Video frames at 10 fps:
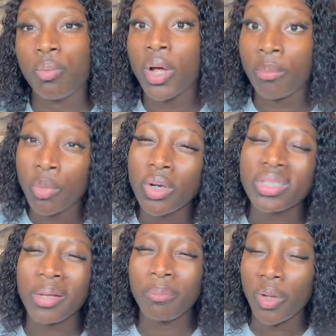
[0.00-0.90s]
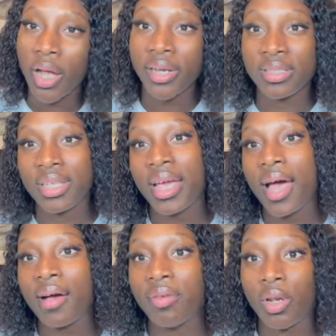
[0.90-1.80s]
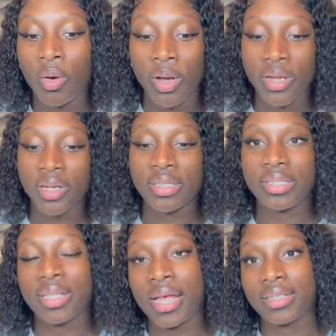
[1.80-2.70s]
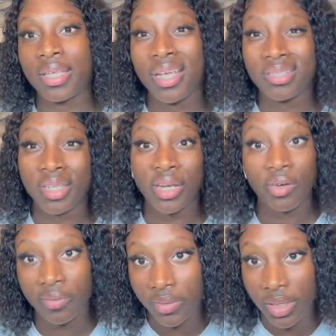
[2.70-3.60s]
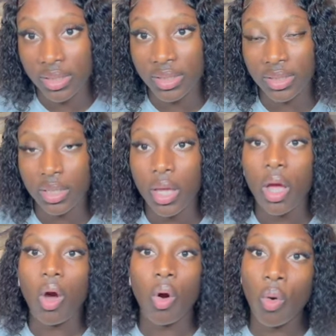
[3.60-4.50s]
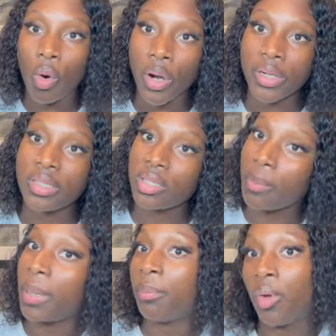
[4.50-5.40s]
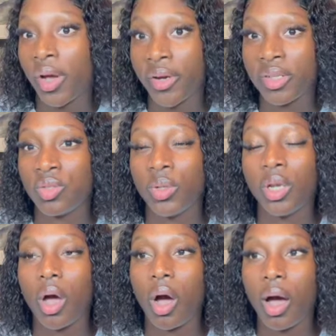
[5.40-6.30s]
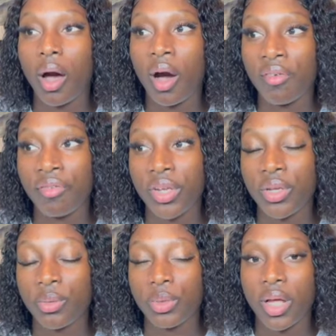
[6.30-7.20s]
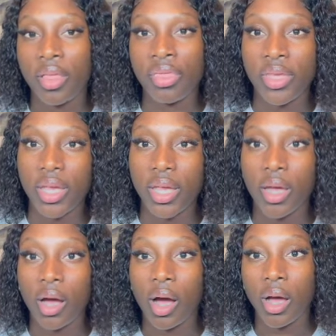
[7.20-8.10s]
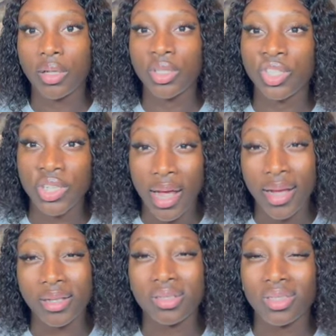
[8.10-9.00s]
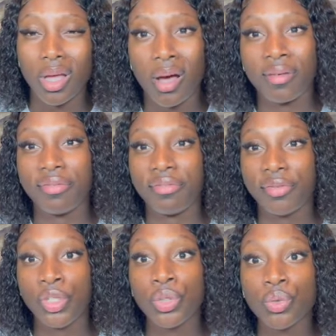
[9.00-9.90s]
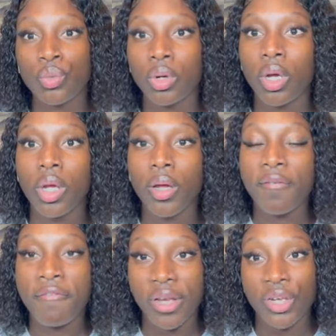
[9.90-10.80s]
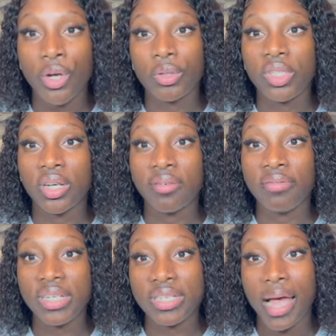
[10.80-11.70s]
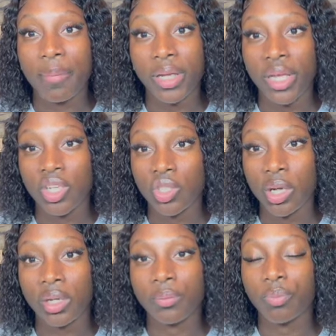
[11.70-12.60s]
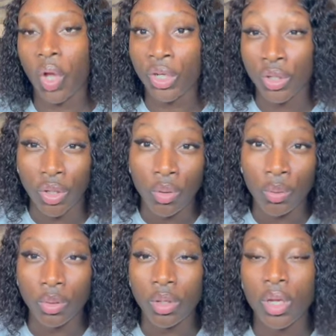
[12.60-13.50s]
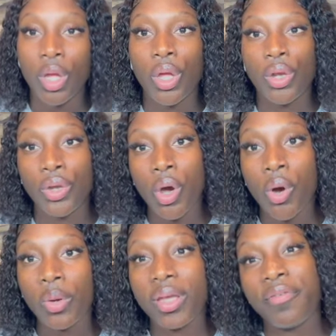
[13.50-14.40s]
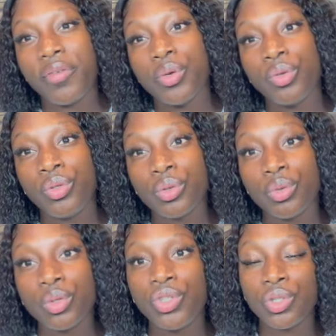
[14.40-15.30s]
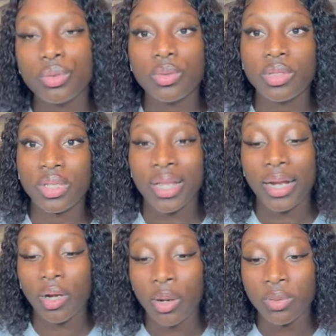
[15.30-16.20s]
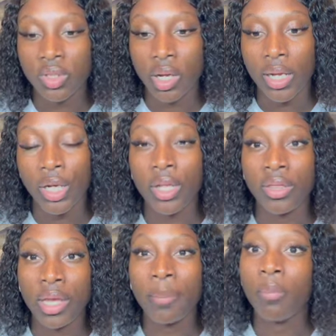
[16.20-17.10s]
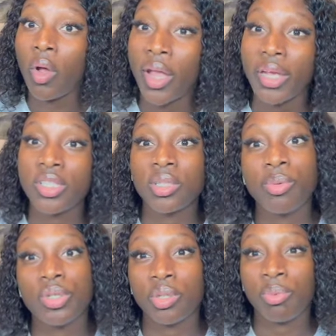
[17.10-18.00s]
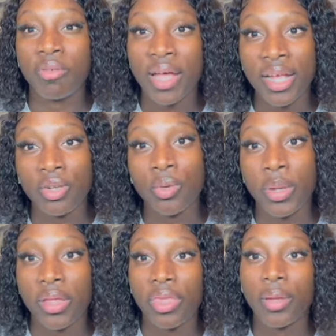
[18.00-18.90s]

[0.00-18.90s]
most employers, they have lawyers that takes care of this, or some employers will offer you the chance of you filling out your visa application on your own. Now, if you do choose that option, the employer is supposed to provide you with